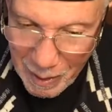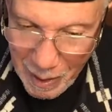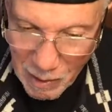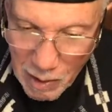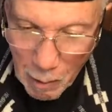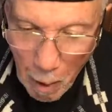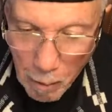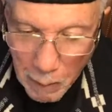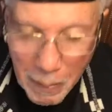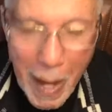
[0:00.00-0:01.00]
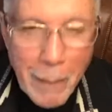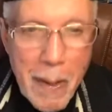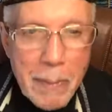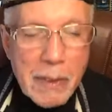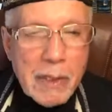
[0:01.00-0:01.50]
And so what would black
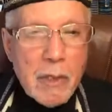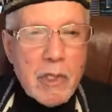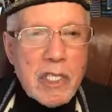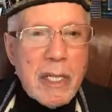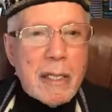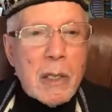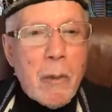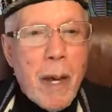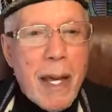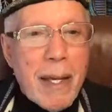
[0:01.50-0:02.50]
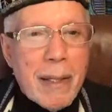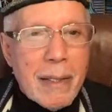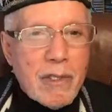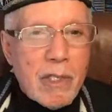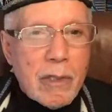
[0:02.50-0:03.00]
people do? Steal away
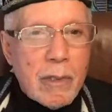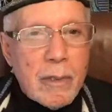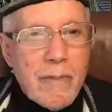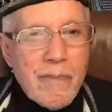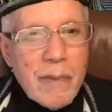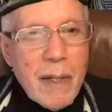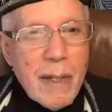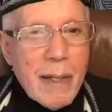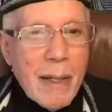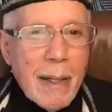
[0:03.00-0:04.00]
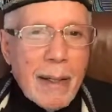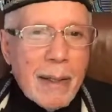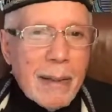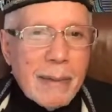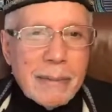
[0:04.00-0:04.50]
into
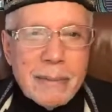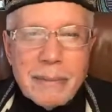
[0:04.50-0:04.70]
a